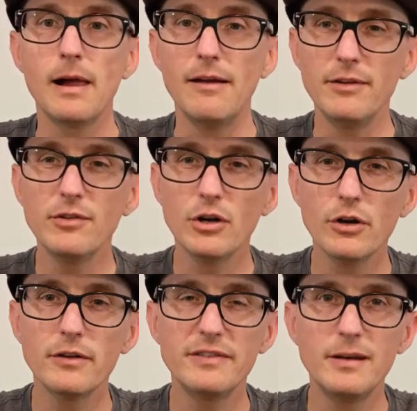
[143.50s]
I've even
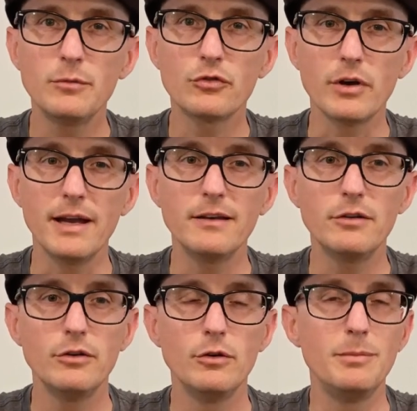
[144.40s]
heard of teams trying
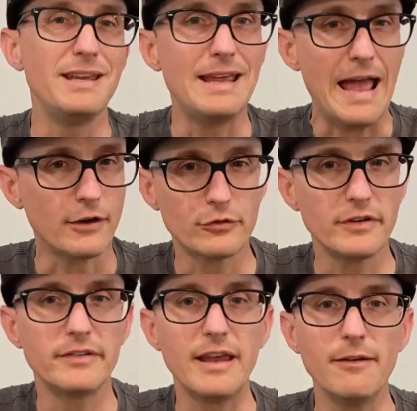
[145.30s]
to be extra
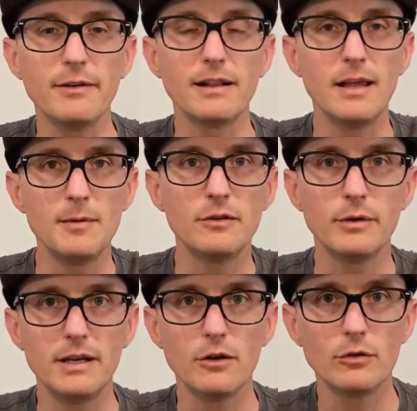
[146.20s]
safe and claiming to
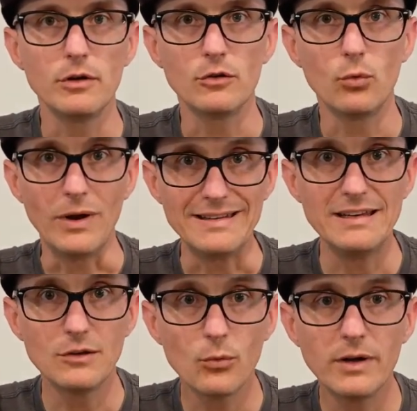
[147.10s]
adhere to a
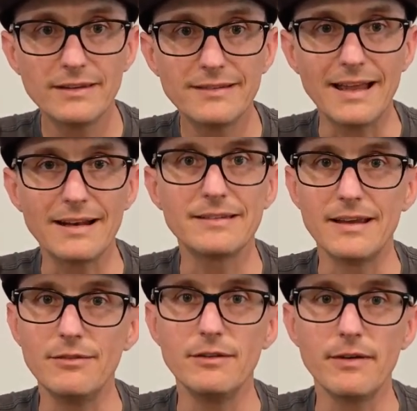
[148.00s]
20 to 1 static
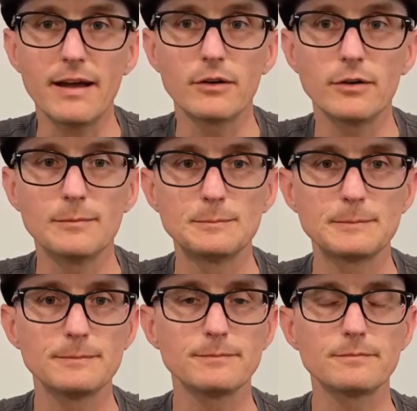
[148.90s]
safety factor.
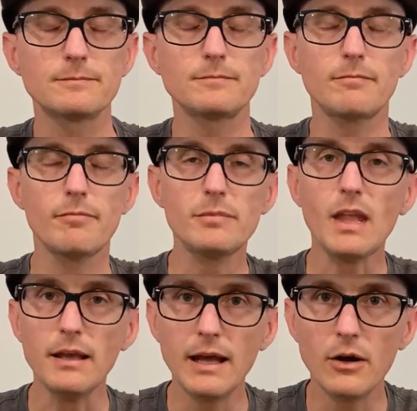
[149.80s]

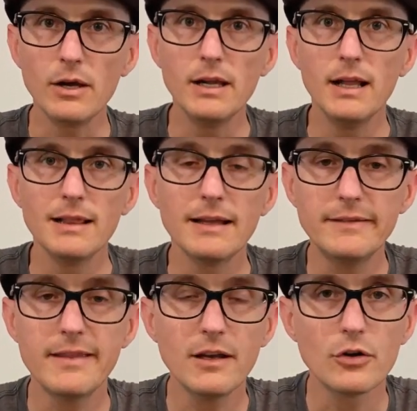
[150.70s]
Now,
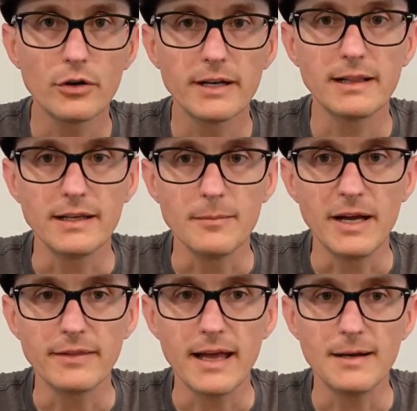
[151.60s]
let's think critically
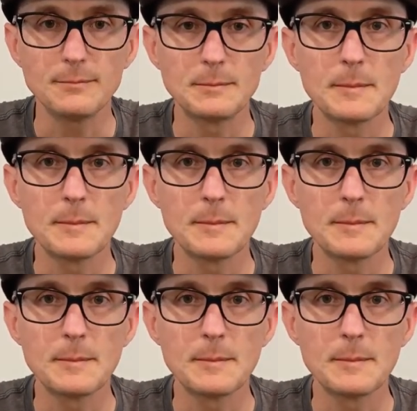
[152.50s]
about that.